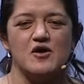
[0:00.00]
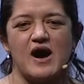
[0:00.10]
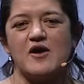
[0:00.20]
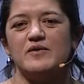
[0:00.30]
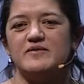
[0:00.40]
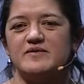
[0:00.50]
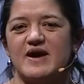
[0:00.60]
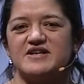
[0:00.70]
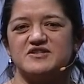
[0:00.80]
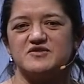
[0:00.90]
how we would
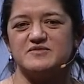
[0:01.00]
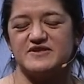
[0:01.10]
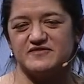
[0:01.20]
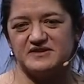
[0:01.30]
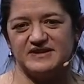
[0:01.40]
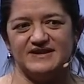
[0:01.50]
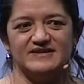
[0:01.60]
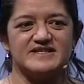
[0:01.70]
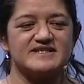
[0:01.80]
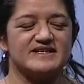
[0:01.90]
might do them differently,
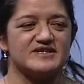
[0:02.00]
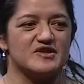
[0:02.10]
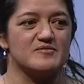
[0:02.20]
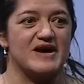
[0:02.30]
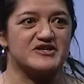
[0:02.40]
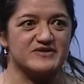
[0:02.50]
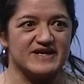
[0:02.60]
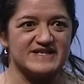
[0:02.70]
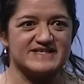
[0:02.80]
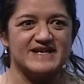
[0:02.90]
listening to their
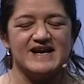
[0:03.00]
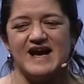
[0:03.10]
metrics,